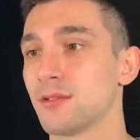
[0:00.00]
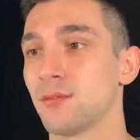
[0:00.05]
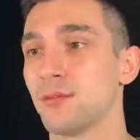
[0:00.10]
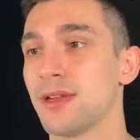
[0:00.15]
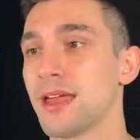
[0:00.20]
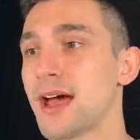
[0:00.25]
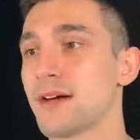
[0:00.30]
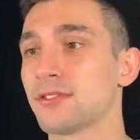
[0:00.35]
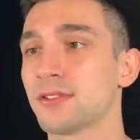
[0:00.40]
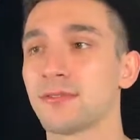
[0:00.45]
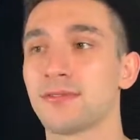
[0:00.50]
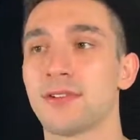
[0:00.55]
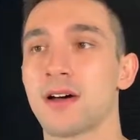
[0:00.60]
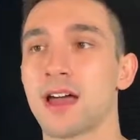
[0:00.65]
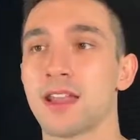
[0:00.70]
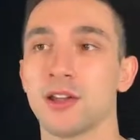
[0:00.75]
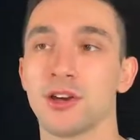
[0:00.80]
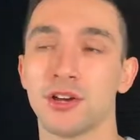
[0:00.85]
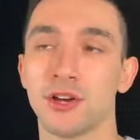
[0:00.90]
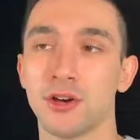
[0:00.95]
We have to
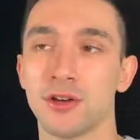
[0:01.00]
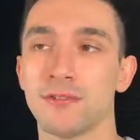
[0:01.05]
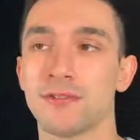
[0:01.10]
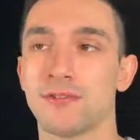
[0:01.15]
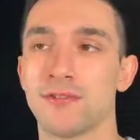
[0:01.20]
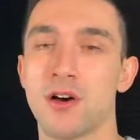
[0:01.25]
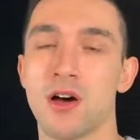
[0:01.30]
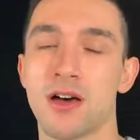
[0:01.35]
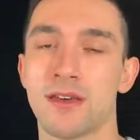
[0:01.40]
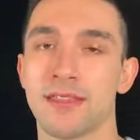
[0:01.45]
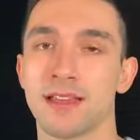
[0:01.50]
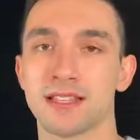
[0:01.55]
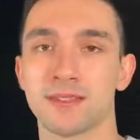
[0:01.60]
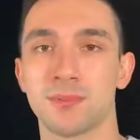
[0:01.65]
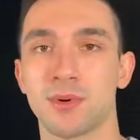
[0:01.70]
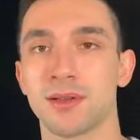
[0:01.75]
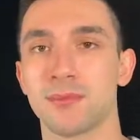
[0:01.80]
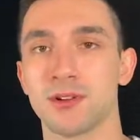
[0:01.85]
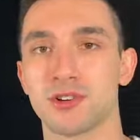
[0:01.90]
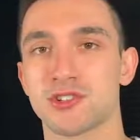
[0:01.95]
find a good font. That's
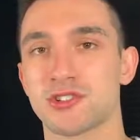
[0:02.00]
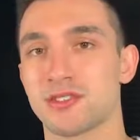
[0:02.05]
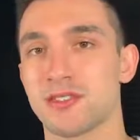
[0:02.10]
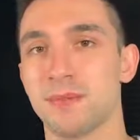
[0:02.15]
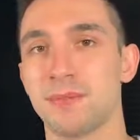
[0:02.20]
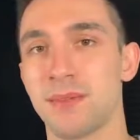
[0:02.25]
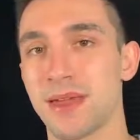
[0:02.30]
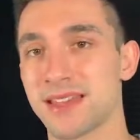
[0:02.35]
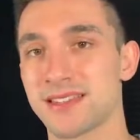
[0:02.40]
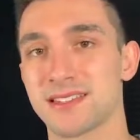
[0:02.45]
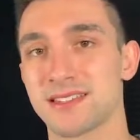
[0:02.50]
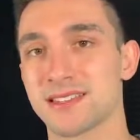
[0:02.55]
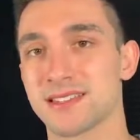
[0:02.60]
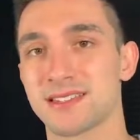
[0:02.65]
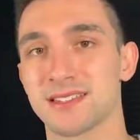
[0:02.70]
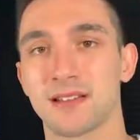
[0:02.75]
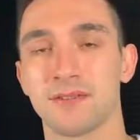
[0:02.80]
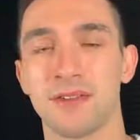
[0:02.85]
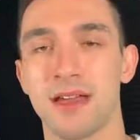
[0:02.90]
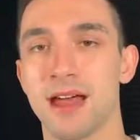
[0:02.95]
pretty much the
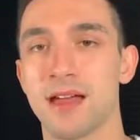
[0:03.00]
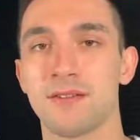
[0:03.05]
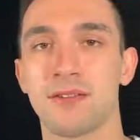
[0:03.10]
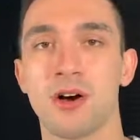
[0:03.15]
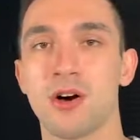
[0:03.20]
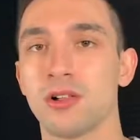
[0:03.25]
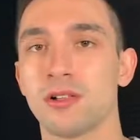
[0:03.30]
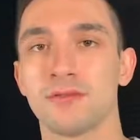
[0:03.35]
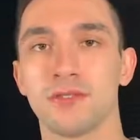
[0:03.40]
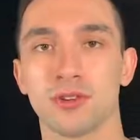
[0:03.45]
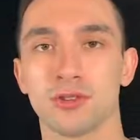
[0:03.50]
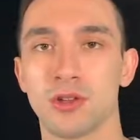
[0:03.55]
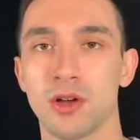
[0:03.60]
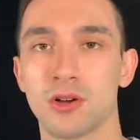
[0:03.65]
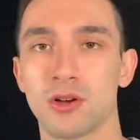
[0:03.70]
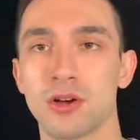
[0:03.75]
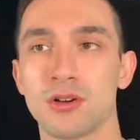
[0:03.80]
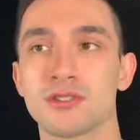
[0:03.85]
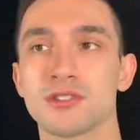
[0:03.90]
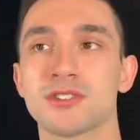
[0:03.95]
basis of all of your
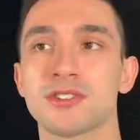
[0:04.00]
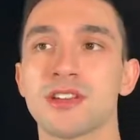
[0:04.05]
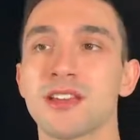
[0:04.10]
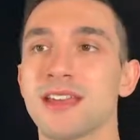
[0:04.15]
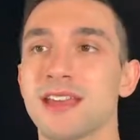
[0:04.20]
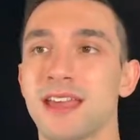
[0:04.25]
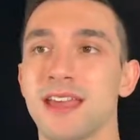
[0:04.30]
logos.